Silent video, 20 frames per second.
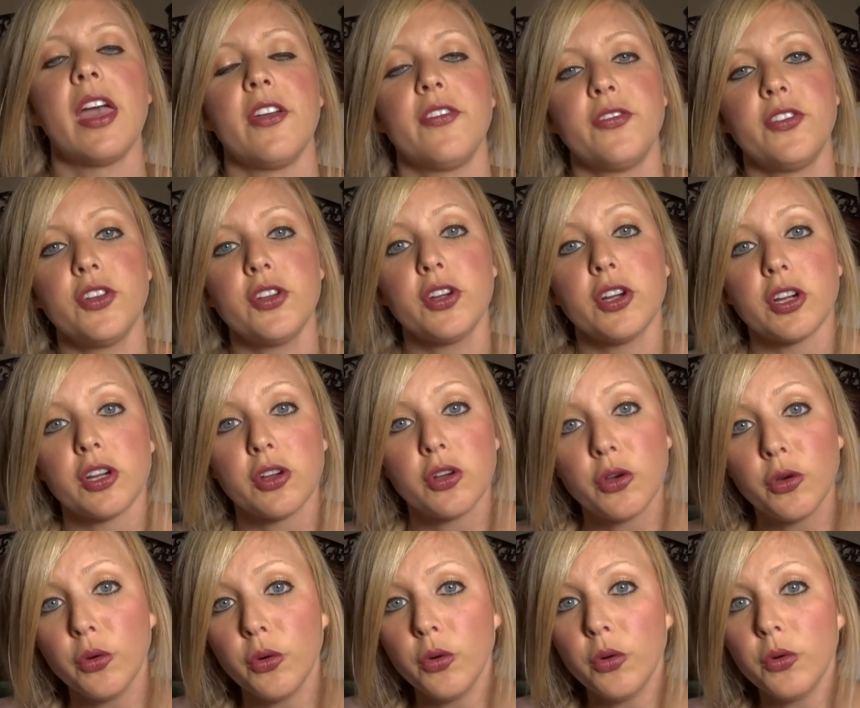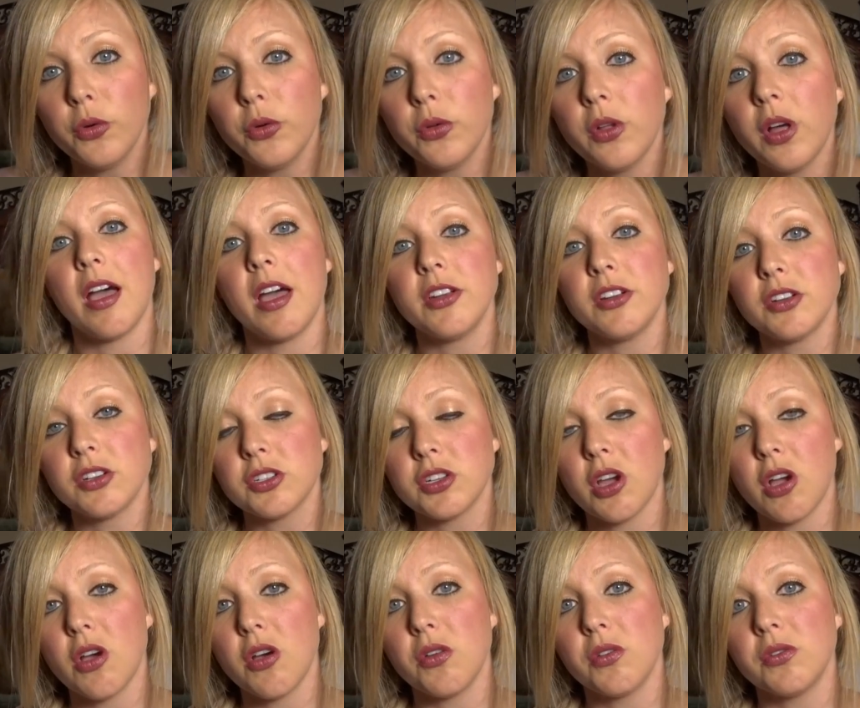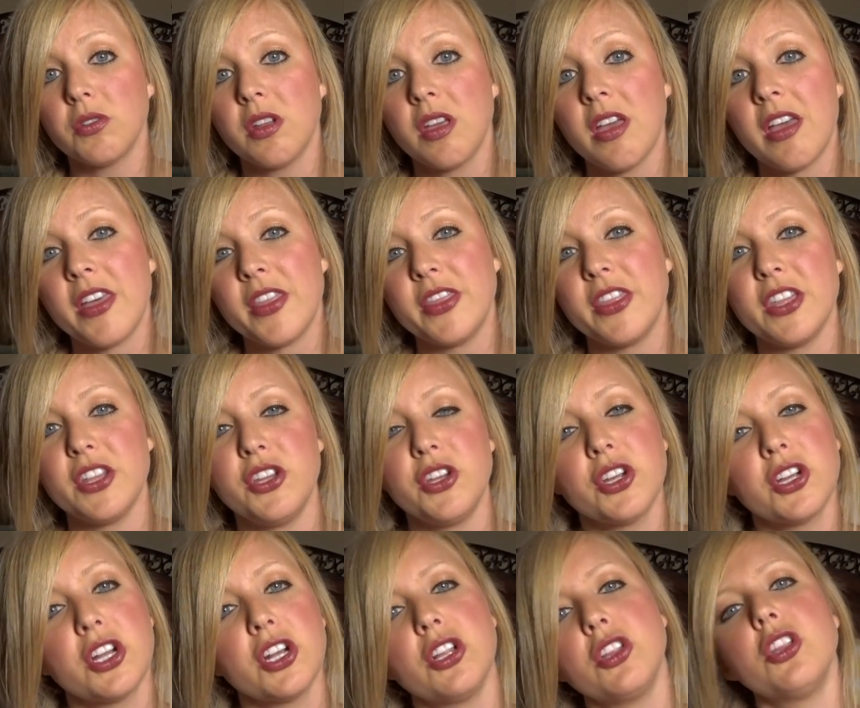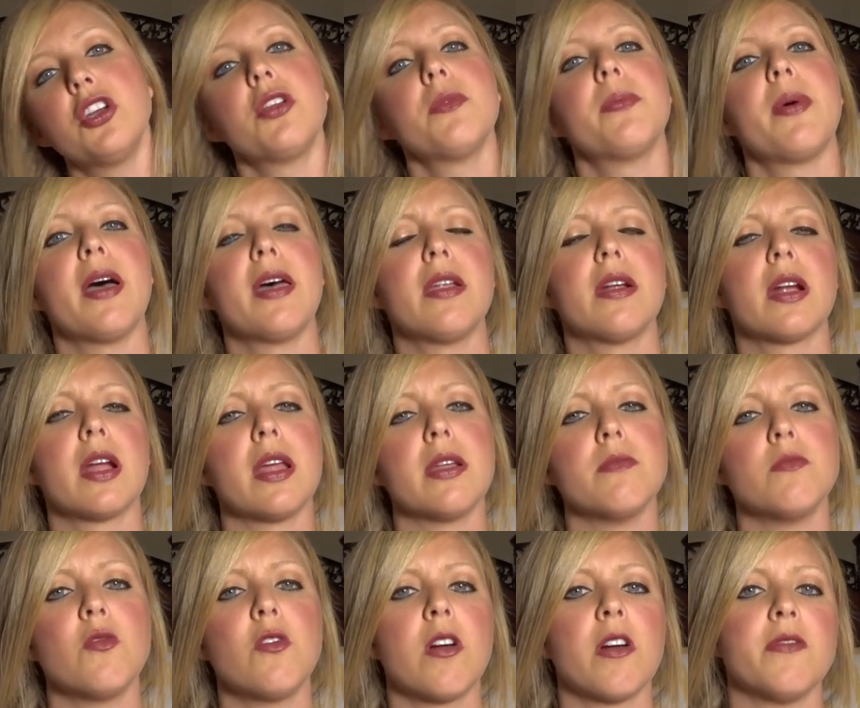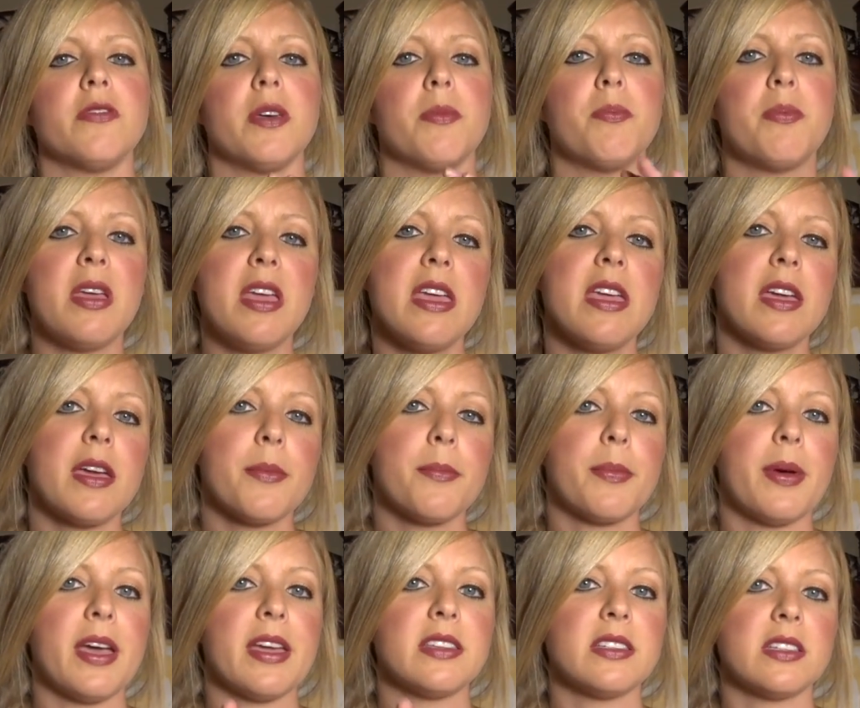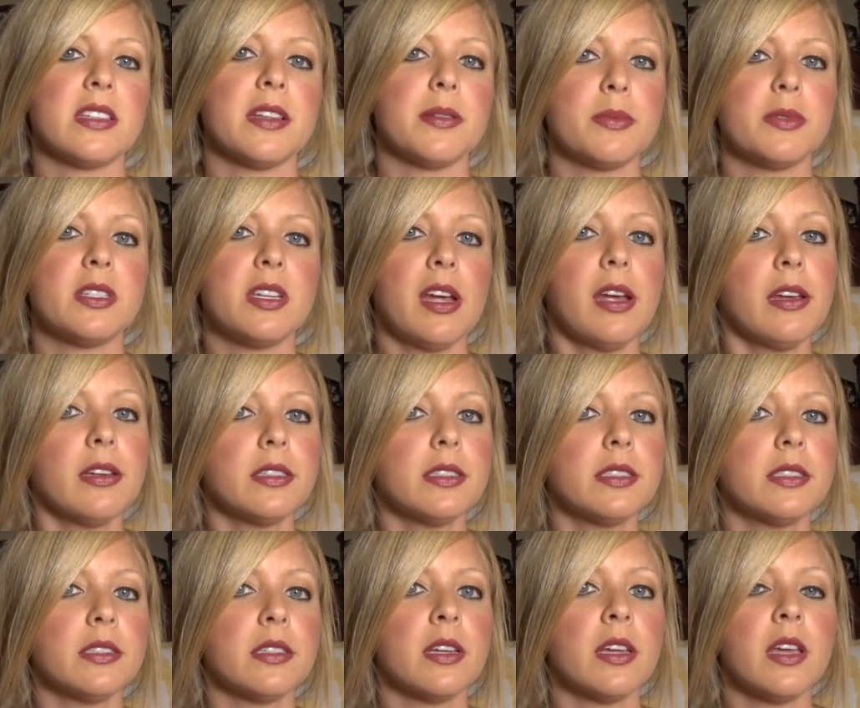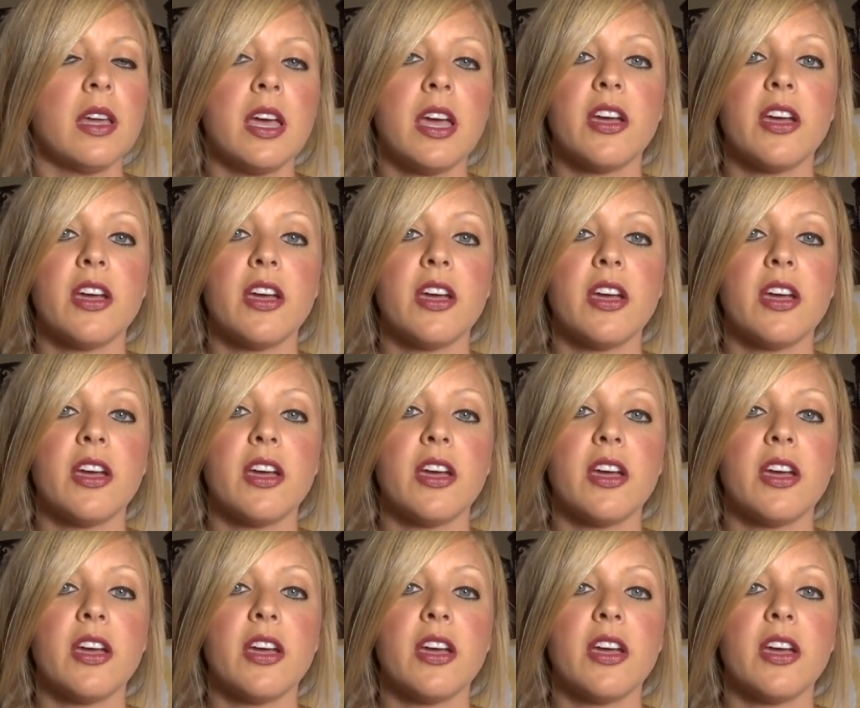If you're a cool undertone, then you're gonna look better in more of the pink-based lipsticks.